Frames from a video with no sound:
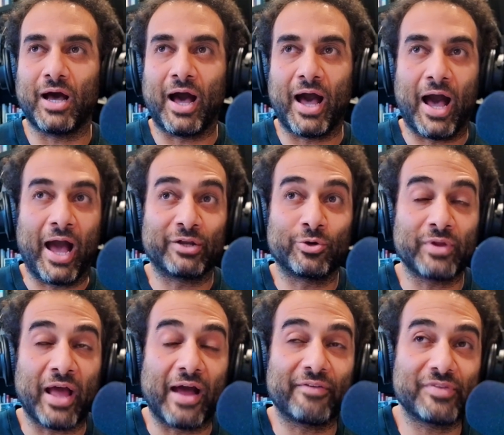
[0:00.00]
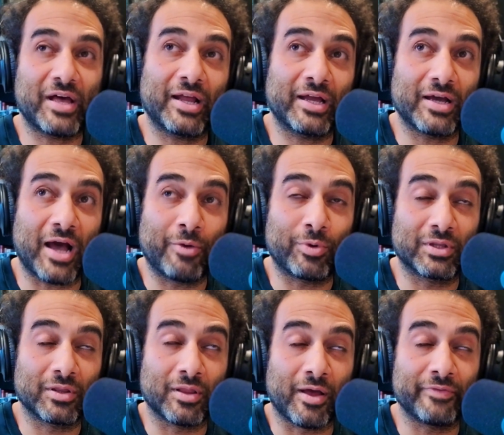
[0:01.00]
I don't have that. I would
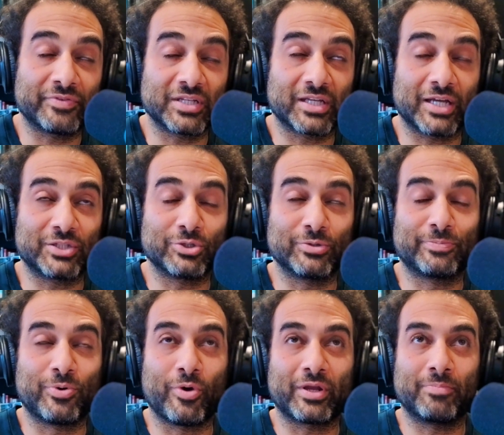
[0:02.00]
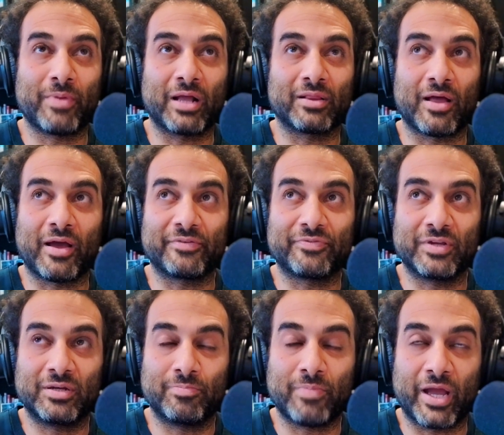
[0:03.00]
love to get to a point in my life,
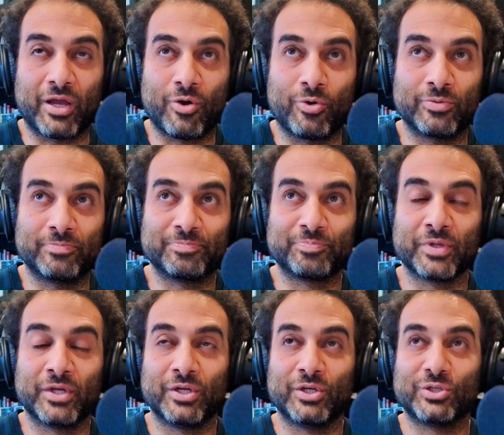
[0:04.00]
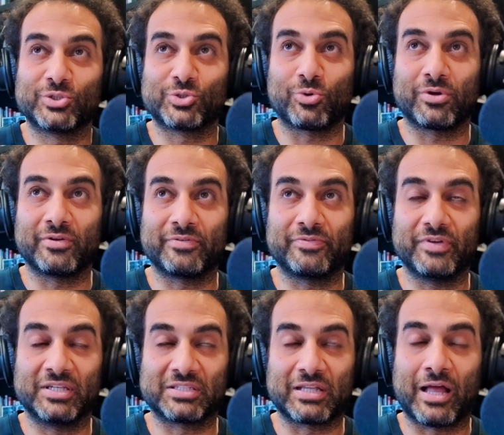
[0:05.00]
in my own sort of
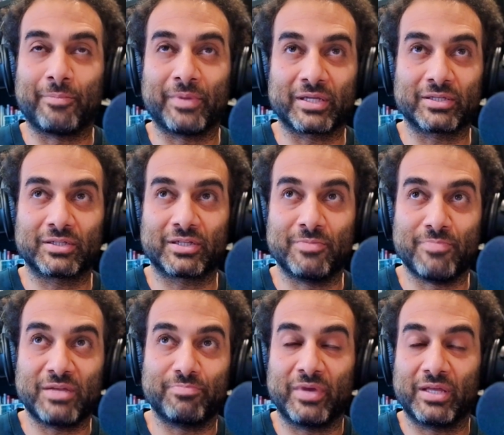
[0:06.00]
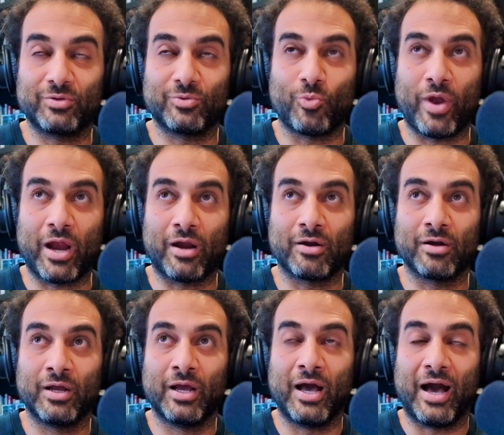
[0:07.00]
Islamic commitment, where
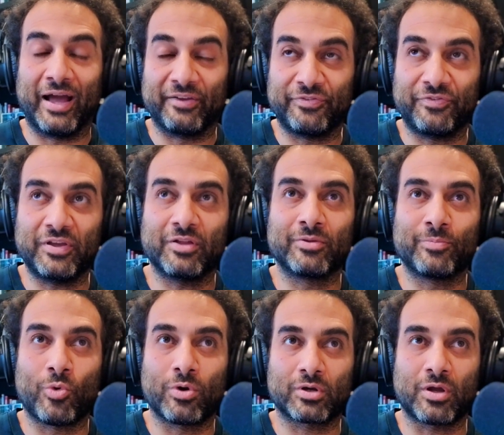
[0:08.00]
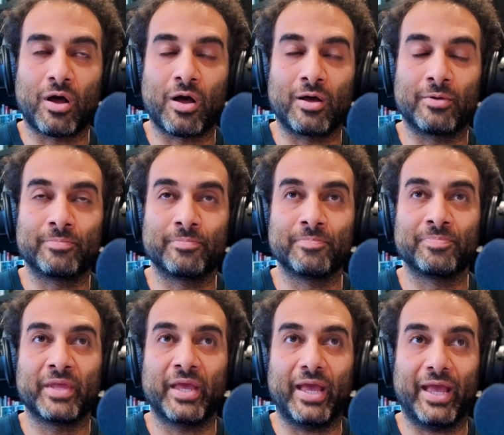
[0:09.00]
I feel more calm
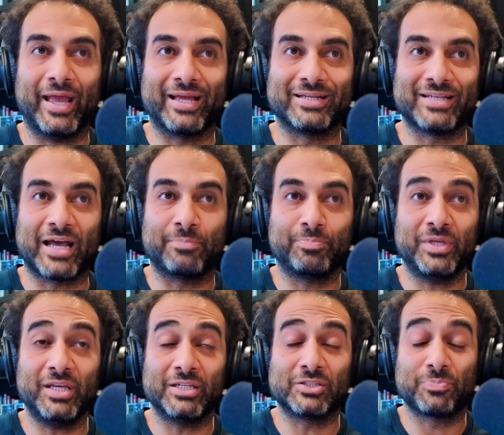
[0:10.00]
and at peace.